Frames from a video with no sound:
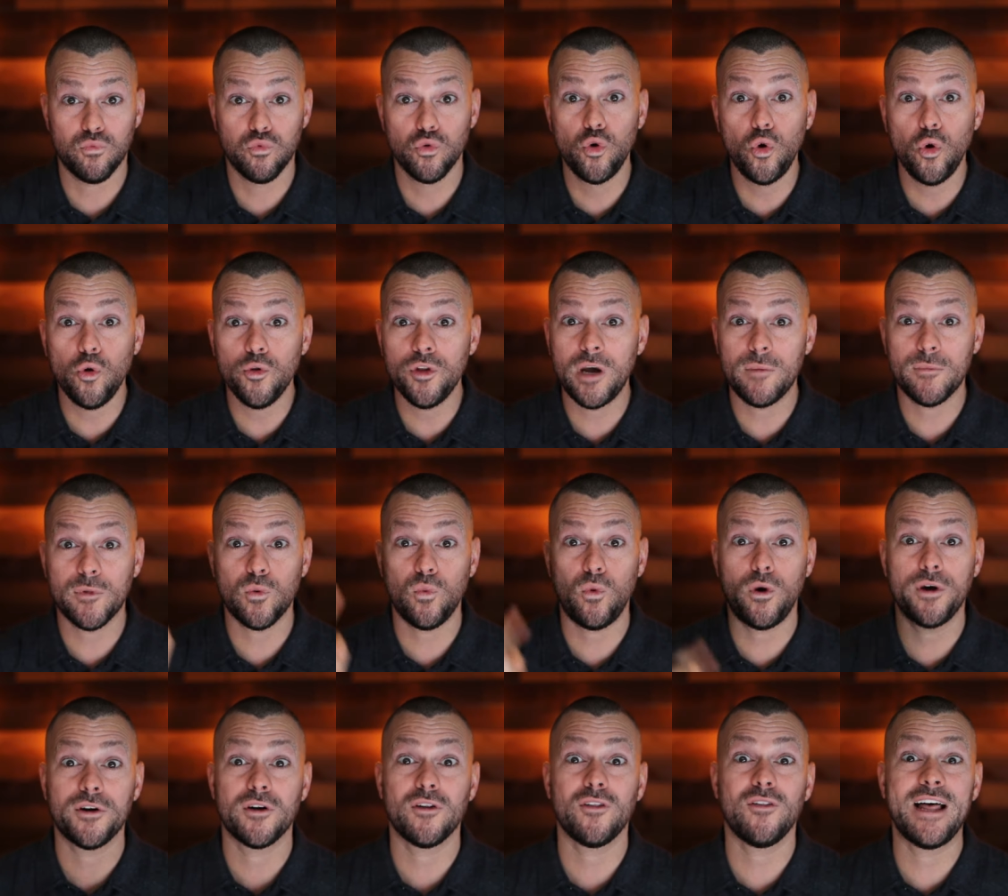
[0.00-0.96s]
Rule number
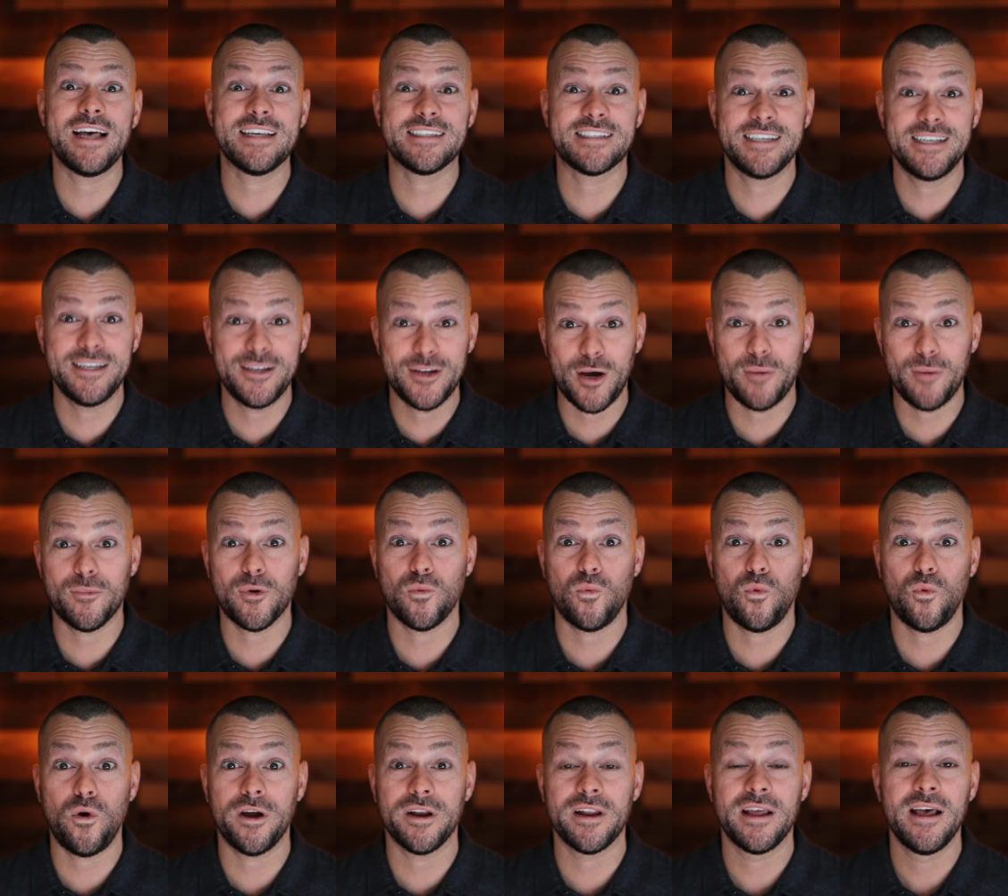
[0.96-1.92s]
one, or lesson number
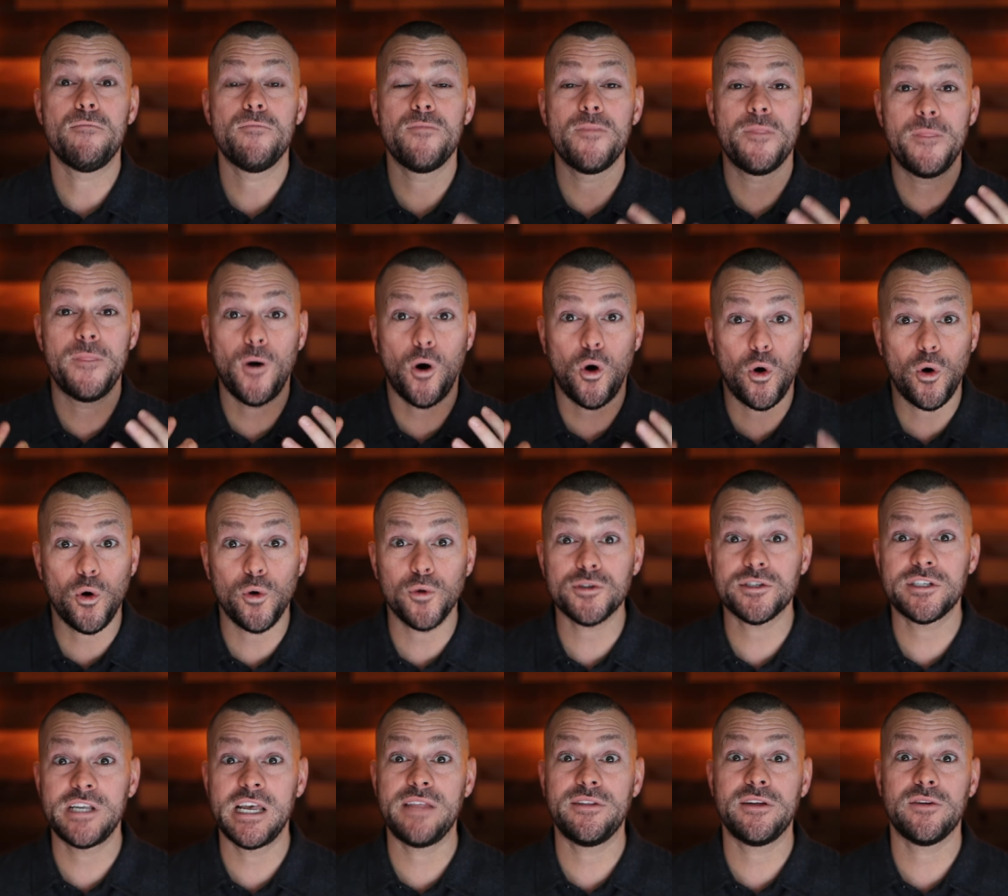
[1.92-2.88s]
one, the
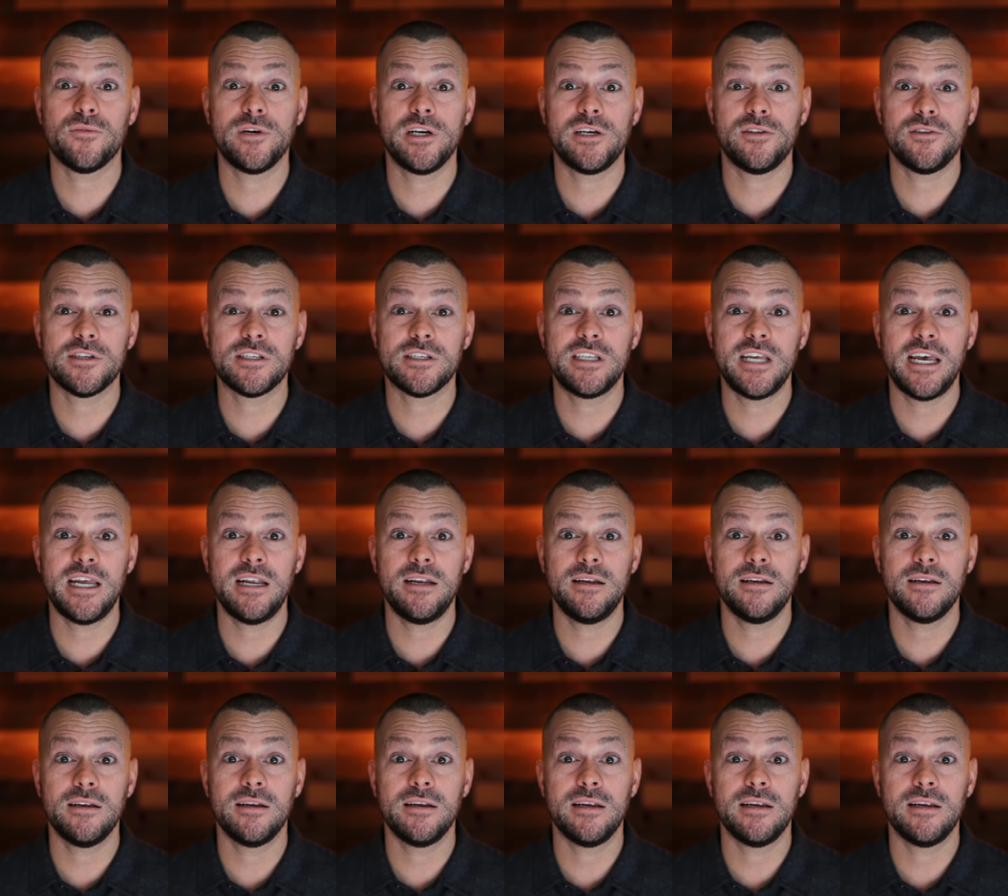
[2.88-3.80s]
wholesaling real estate